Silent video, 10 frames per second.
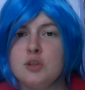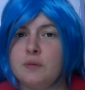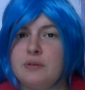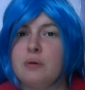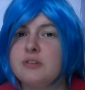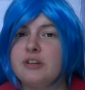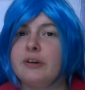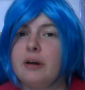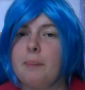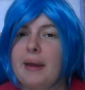So if you don't
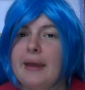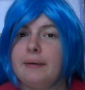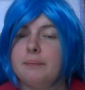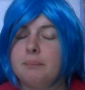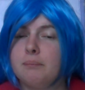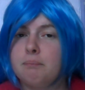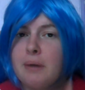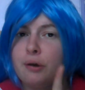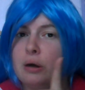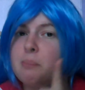seal your paint,
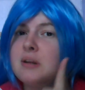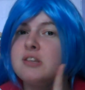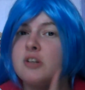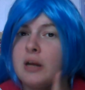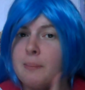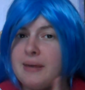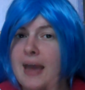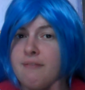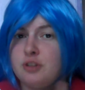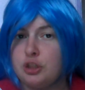my gremlins are
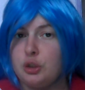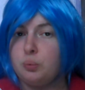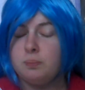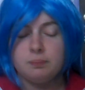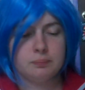coming after you.